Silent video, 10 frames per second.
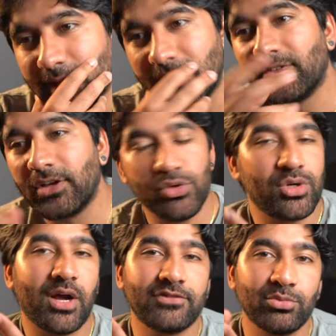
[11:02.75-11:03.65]
Like, it's, are you
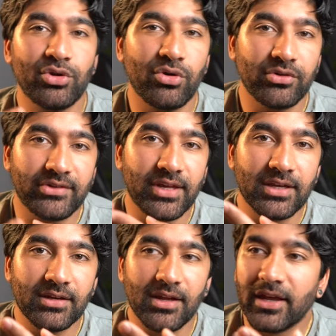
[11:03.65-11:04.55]
comfortable in your own
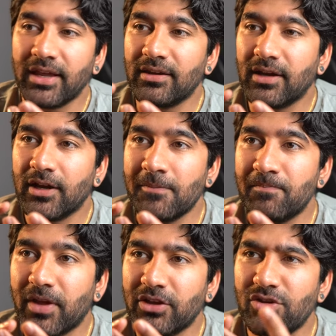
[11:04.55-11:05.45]
skin? And
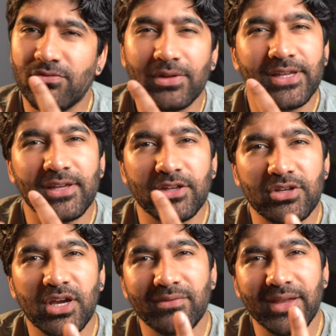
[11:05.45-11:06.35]
are you
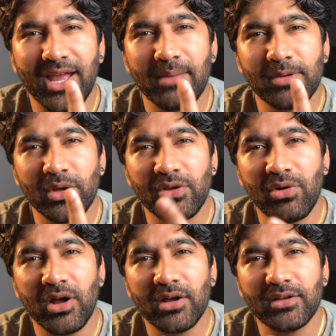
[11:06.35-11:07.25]
kind of like happy where
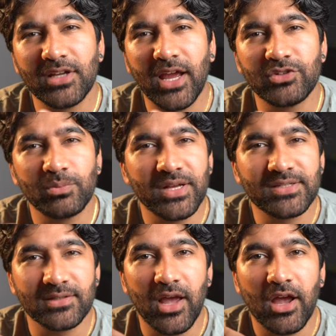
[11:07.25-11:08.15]
you are at your
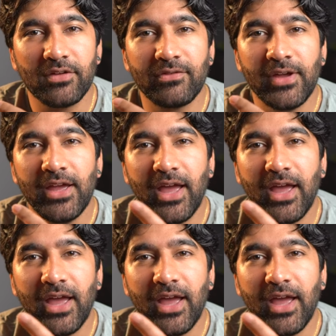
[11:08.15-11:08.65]
place in life?